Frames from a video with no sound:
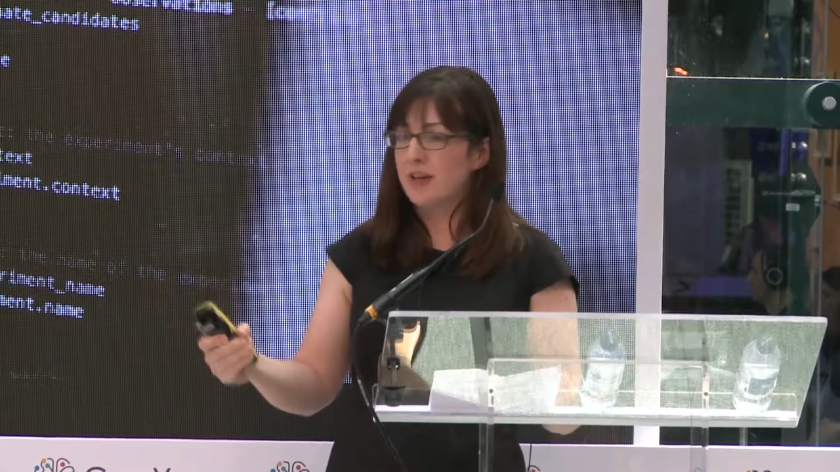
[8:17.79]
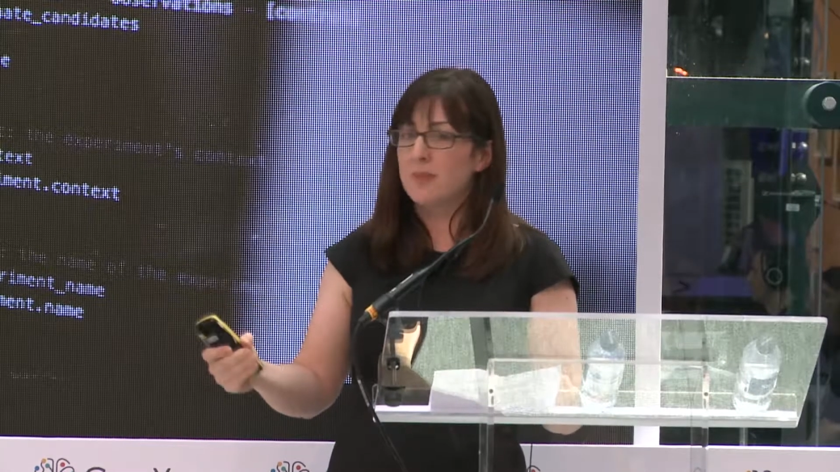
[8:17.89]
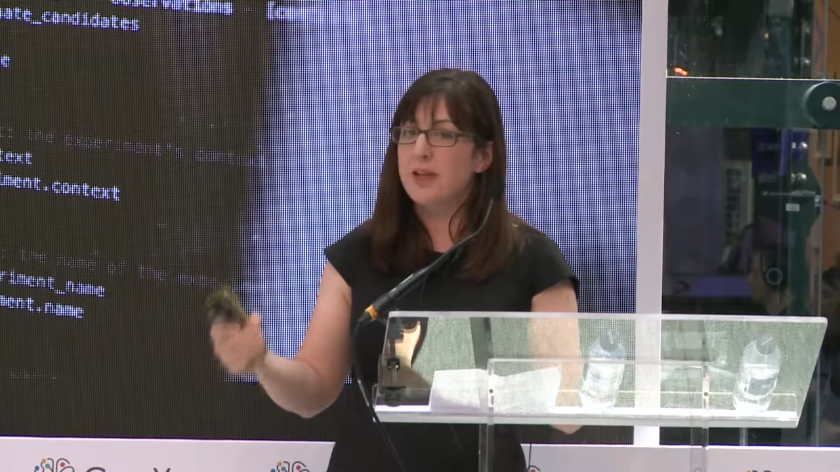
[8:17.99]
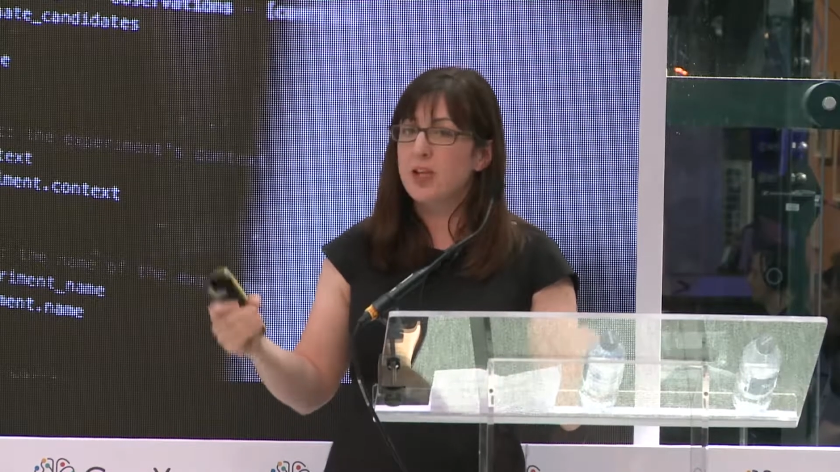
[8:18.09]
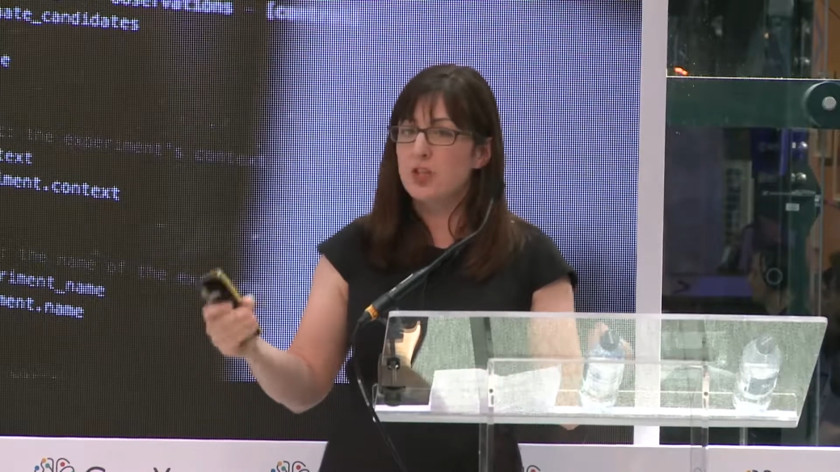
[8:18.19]
and
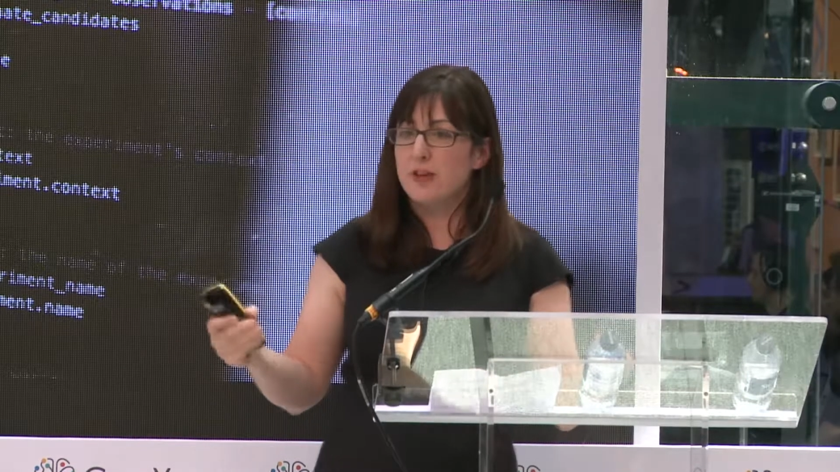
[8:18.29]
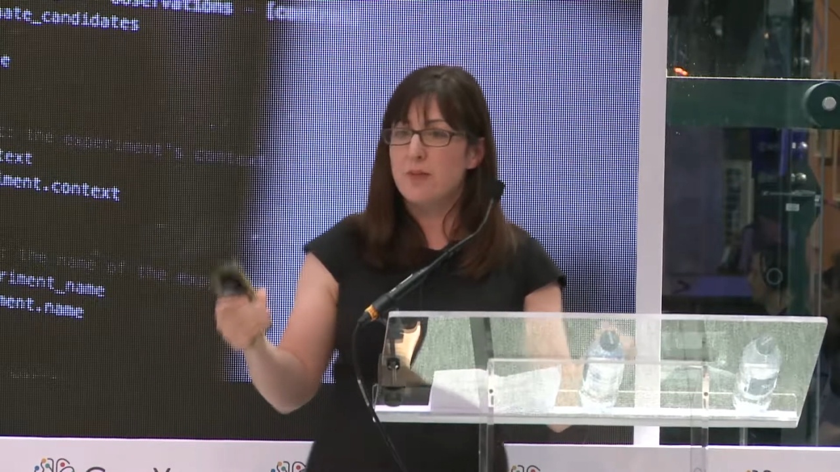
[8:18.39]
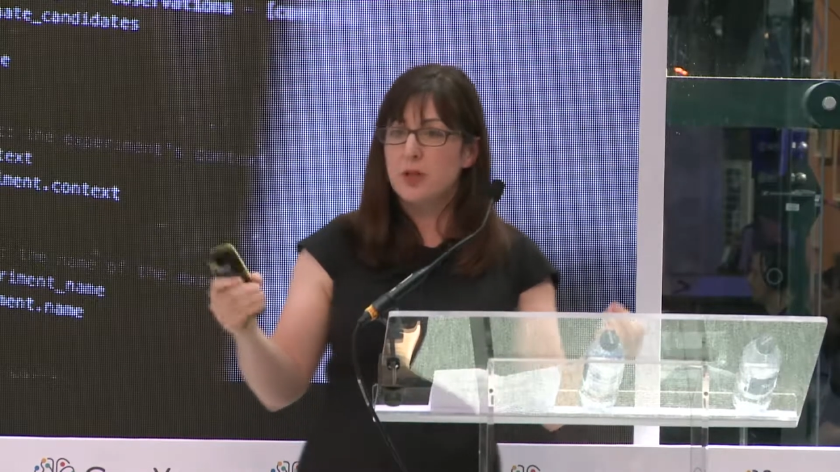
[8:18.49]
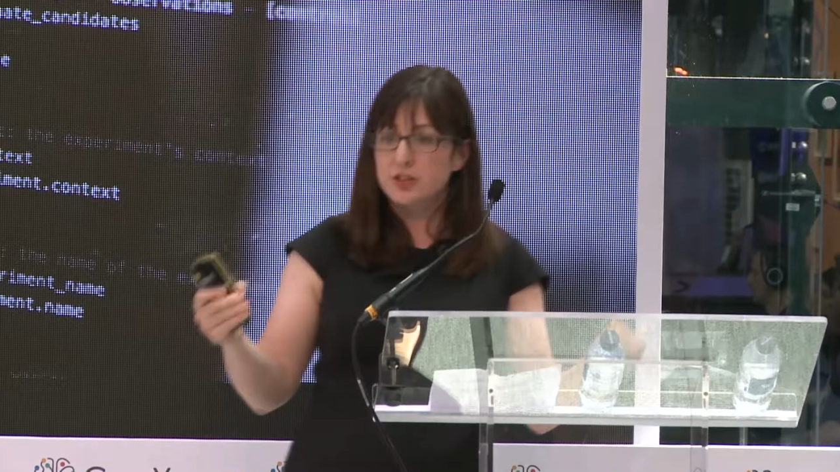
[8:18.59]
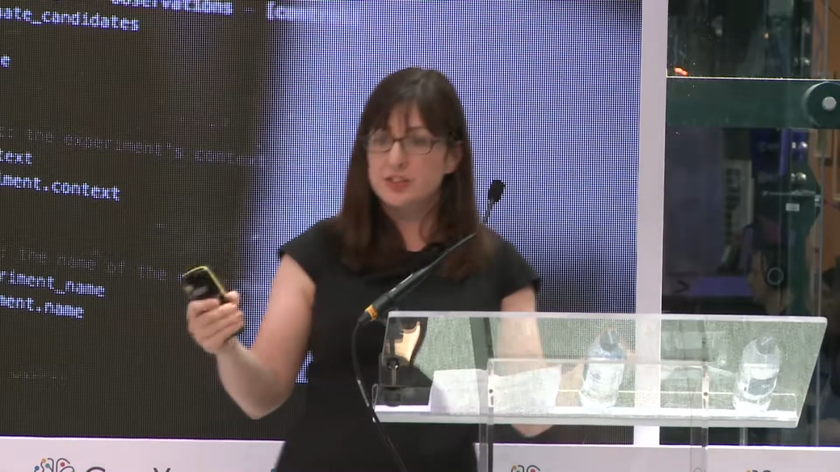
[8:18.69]
making sure our
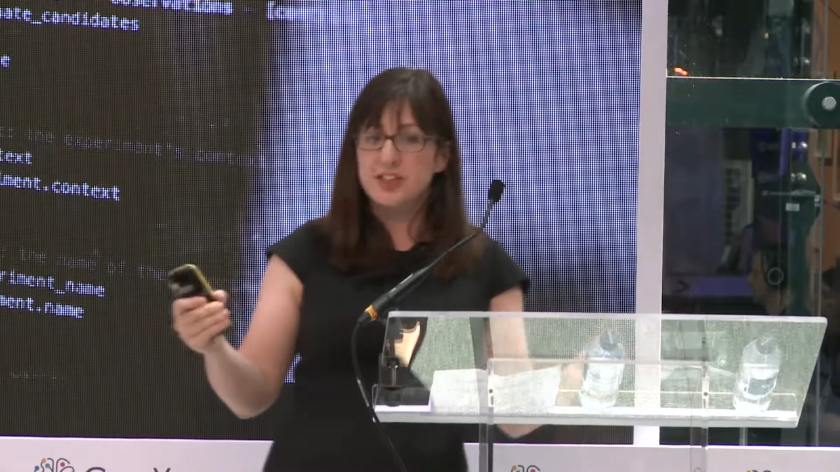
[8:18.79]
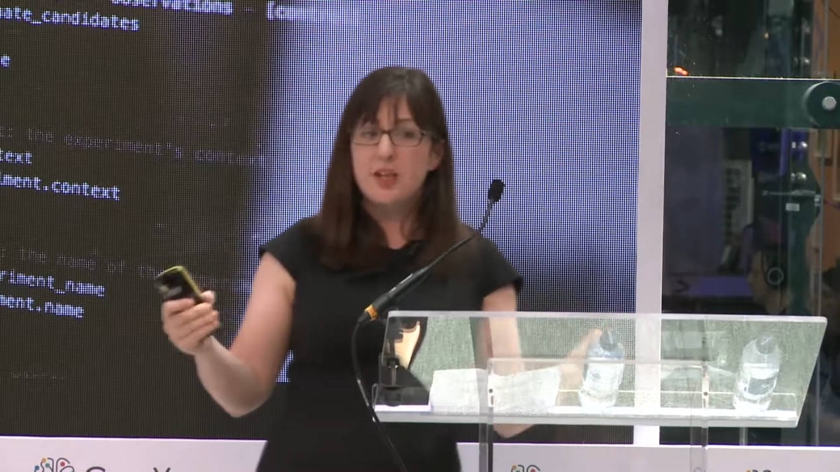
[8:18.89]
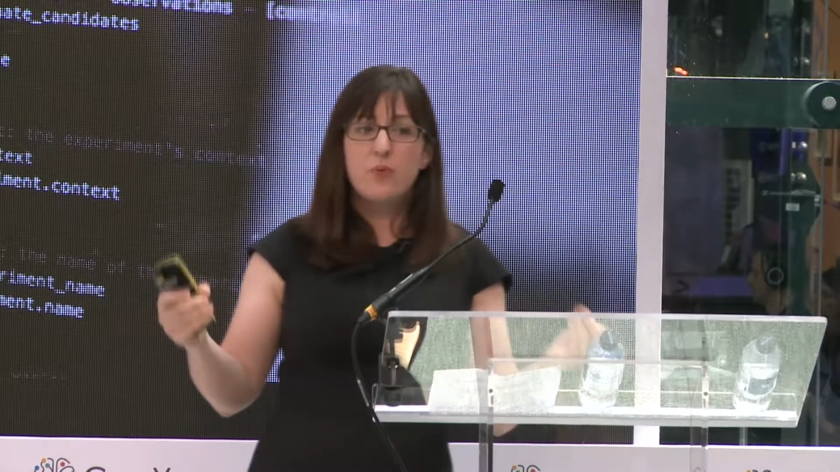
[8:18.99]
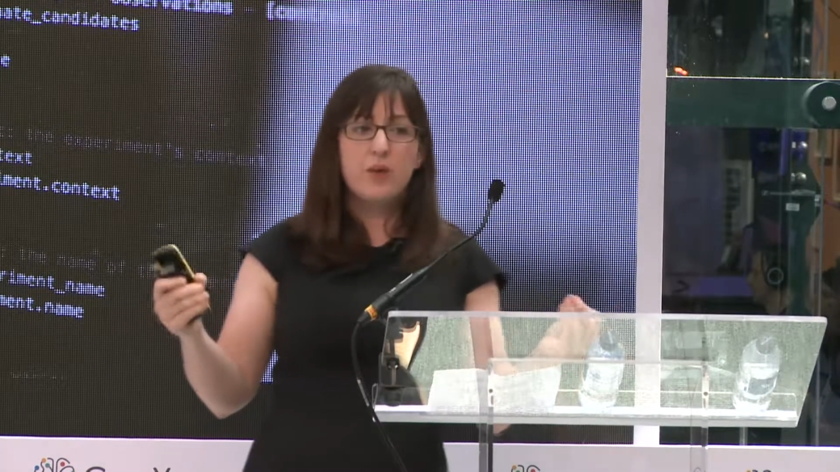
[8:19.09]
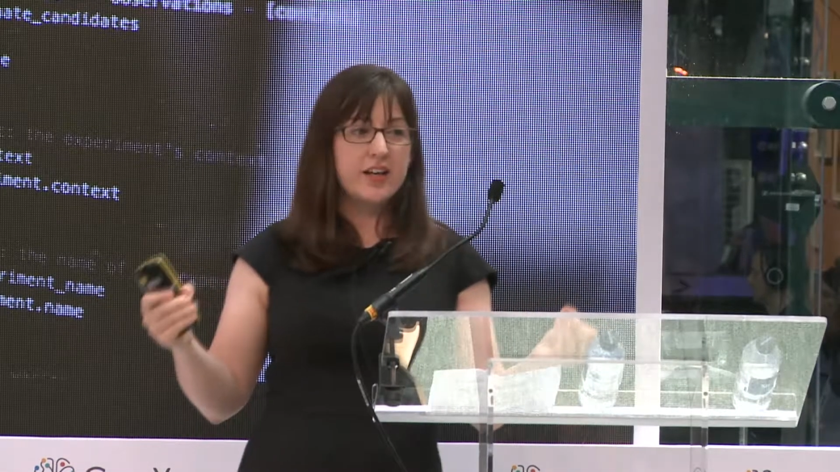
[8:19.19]
models
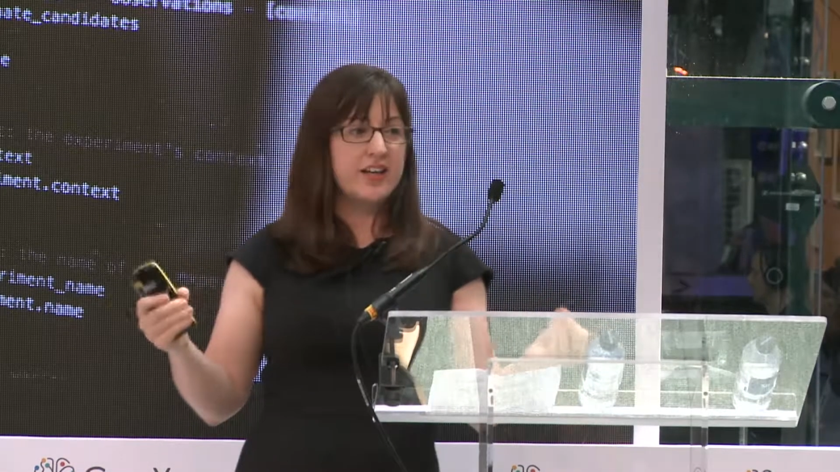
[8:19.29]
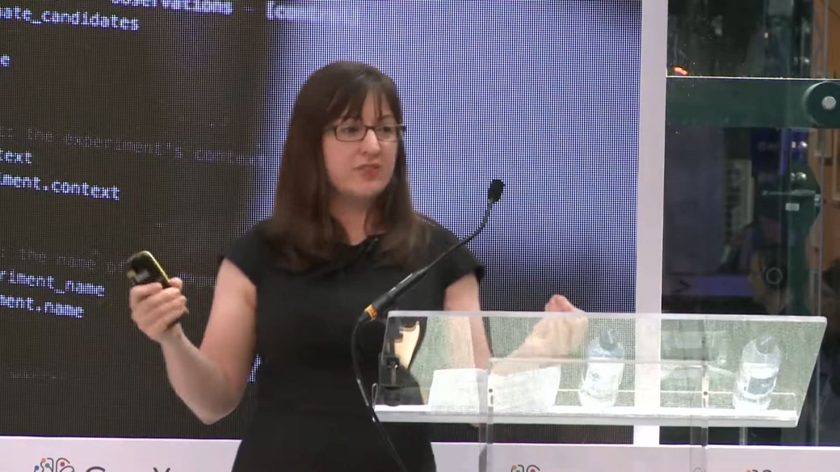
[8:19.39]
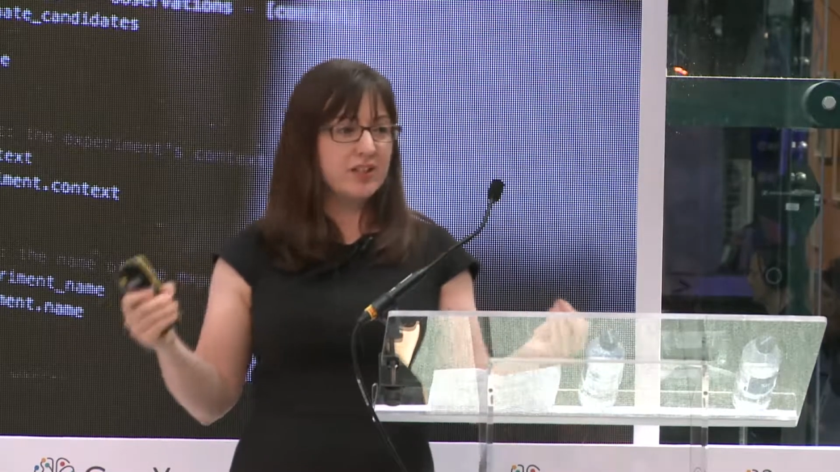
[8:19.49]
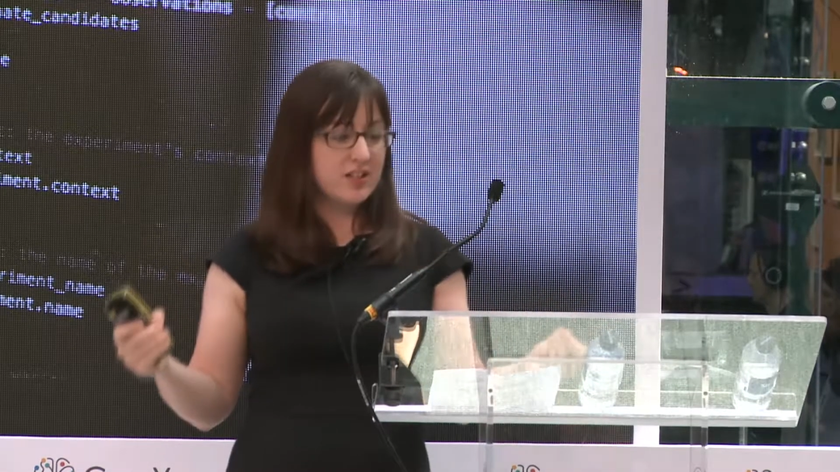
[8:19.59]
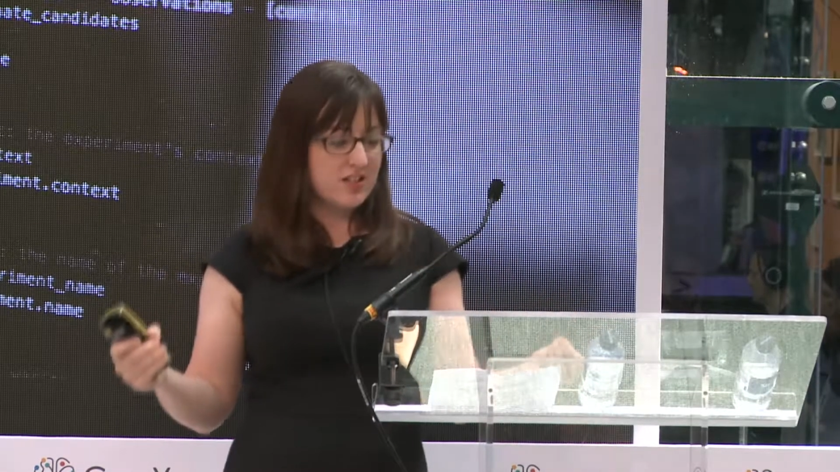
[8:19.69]
work in
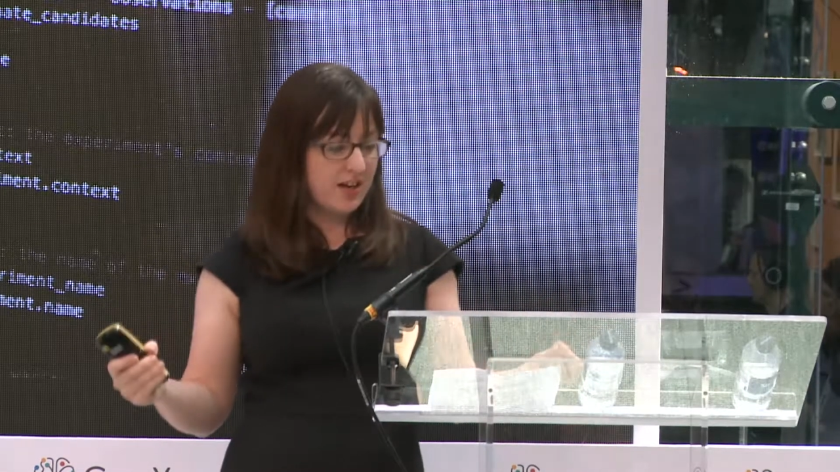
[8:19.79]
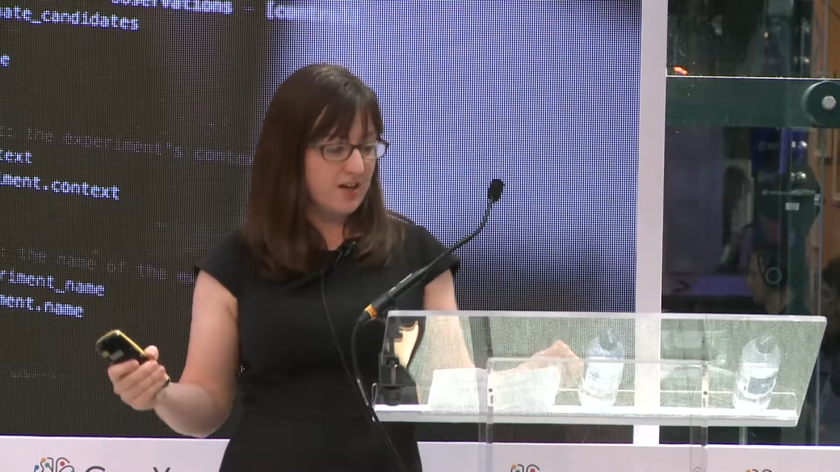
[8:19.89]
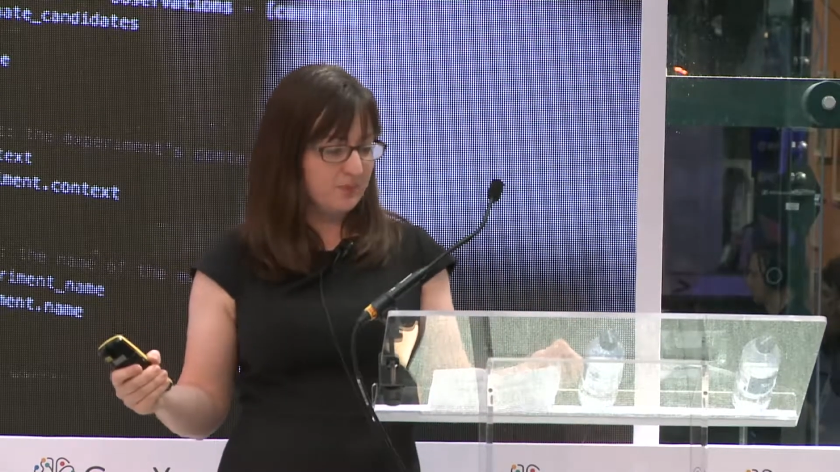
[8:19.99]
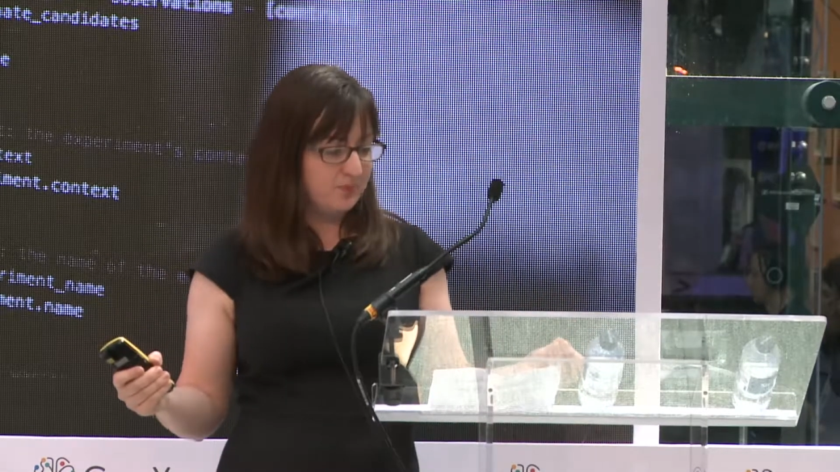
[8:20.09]
real time.